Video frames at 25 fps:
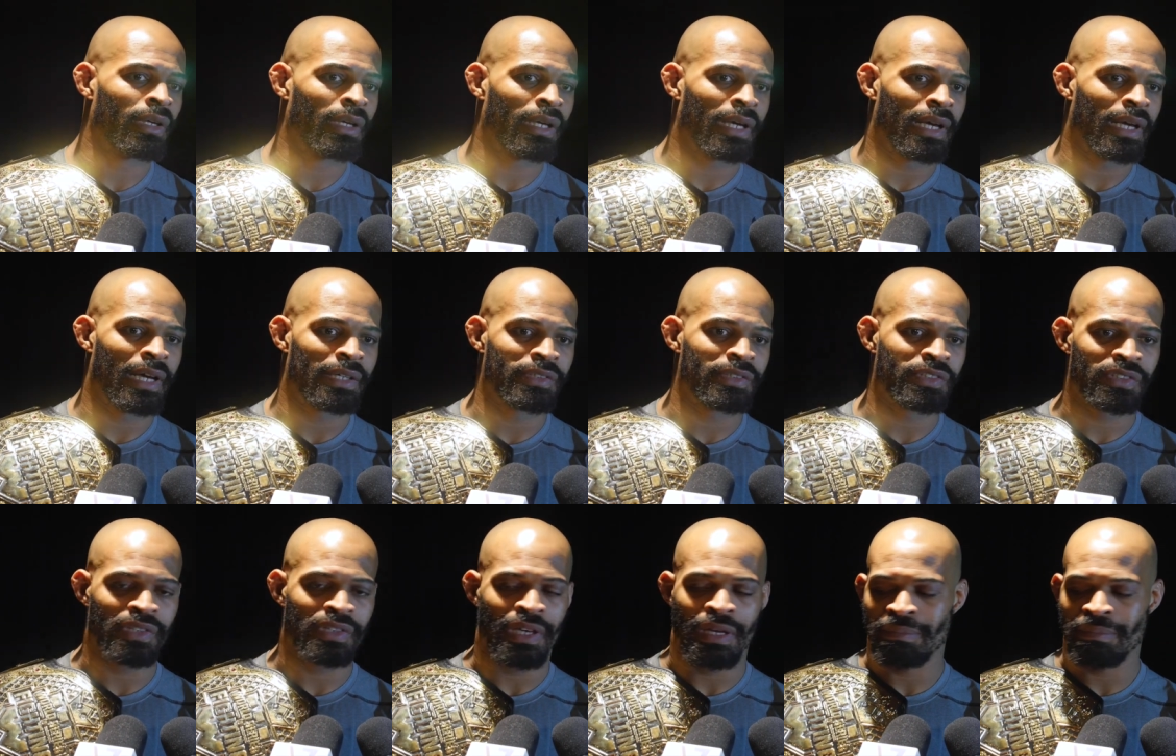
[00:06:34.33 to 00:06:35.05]
I
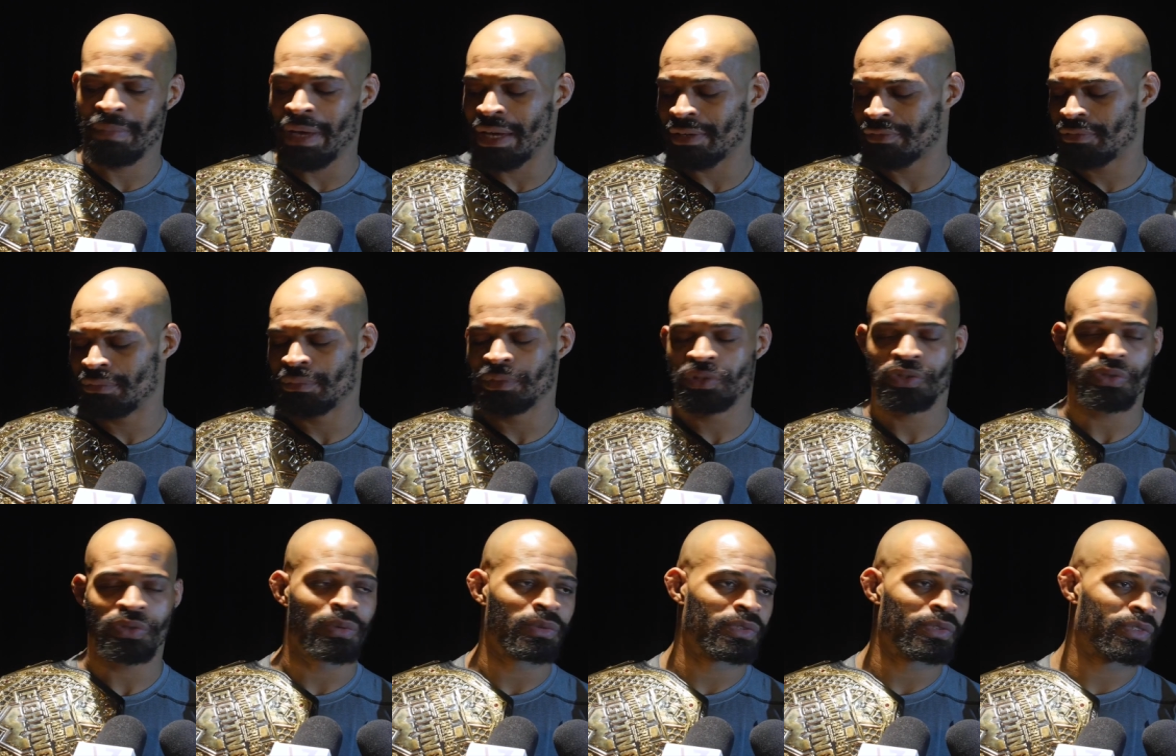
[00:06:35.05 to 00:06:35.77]
just came back from a
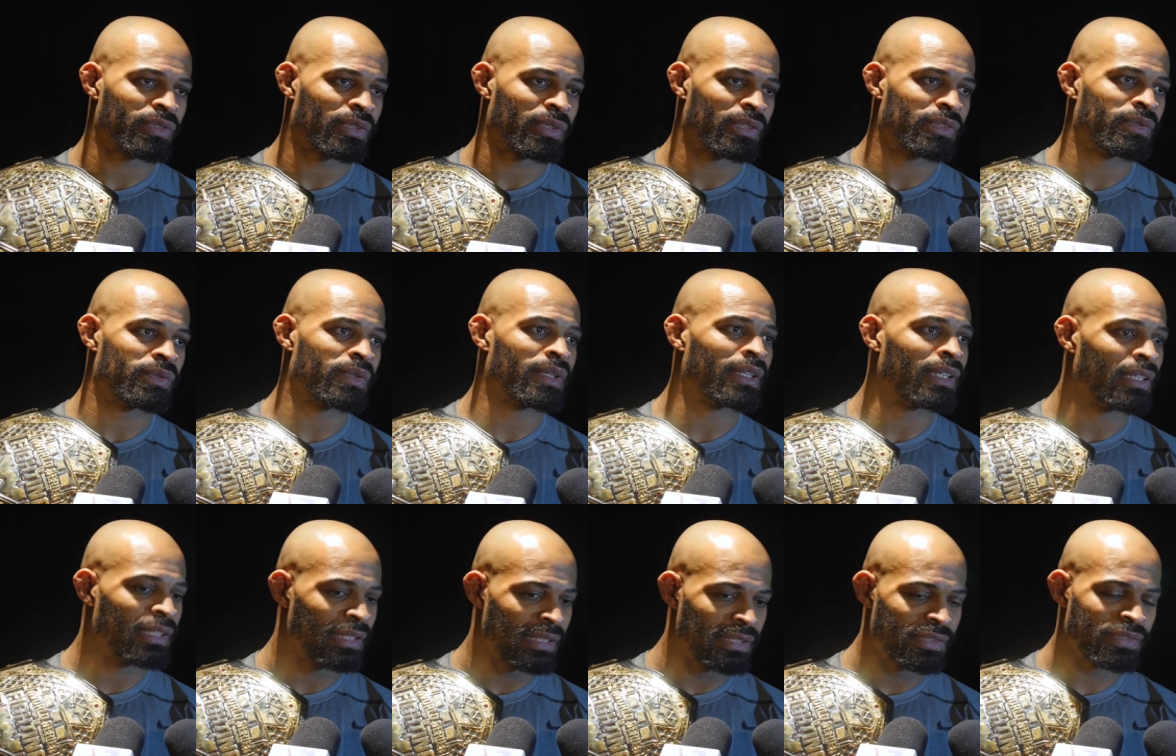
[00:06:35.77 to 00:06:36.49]
shoulder surgery
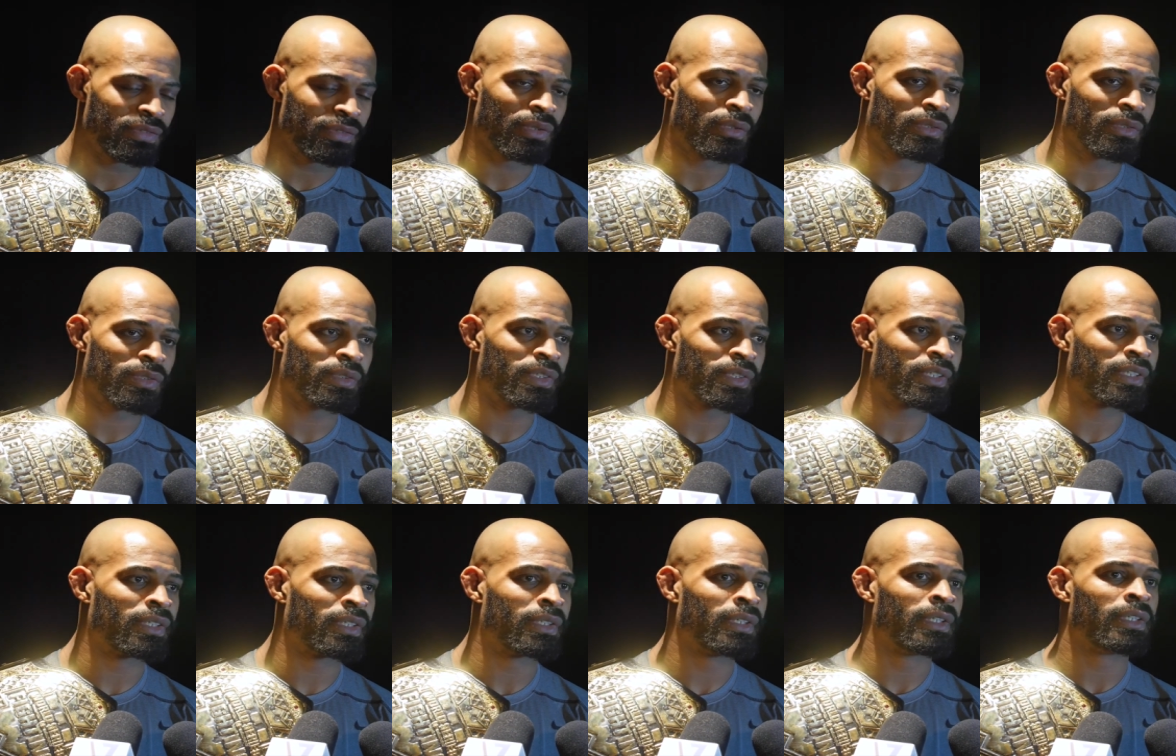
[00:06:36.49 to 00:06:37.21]
and a knee surgery.